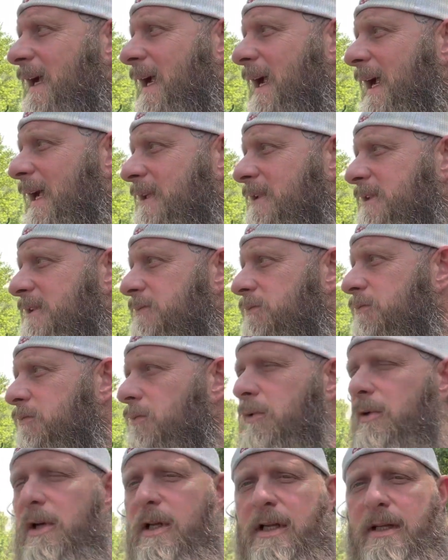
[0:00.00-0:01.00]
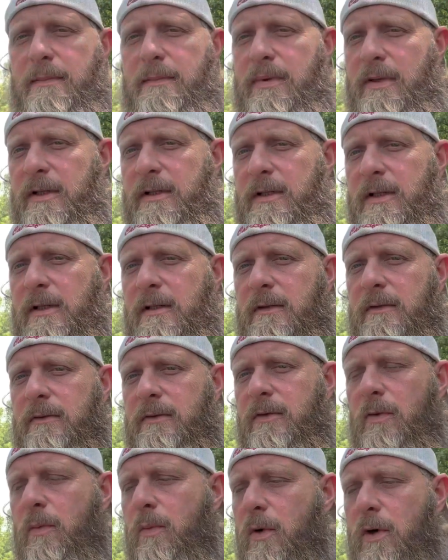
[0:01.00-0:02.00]
and just really put
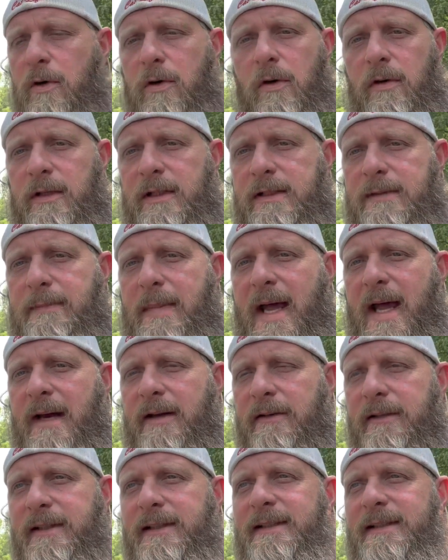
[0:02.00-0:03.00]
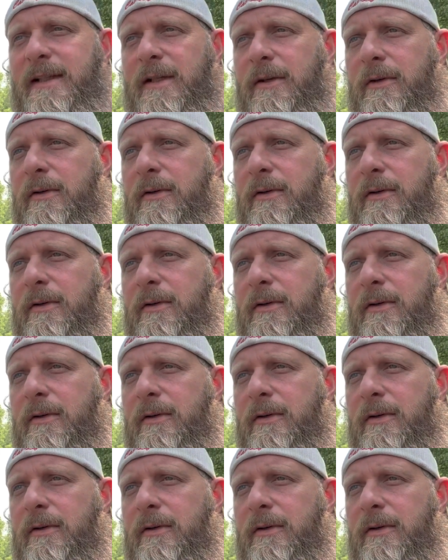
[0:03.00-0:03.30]
the work on these batteries. So